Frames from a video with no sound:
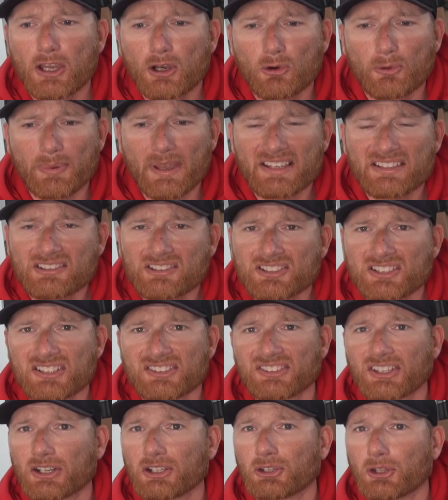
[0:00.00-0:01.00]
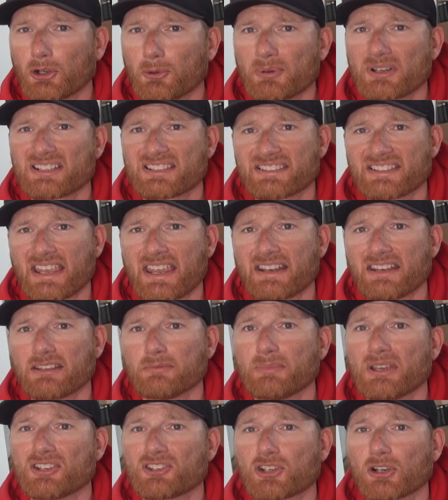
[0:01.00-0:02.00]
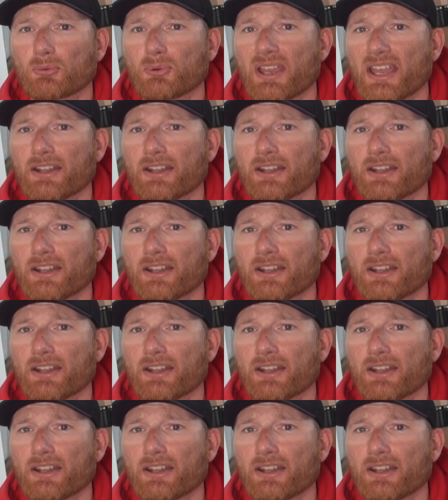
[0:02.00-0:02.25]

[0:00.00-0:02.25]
we basically just did a little bit of sanding, made sure we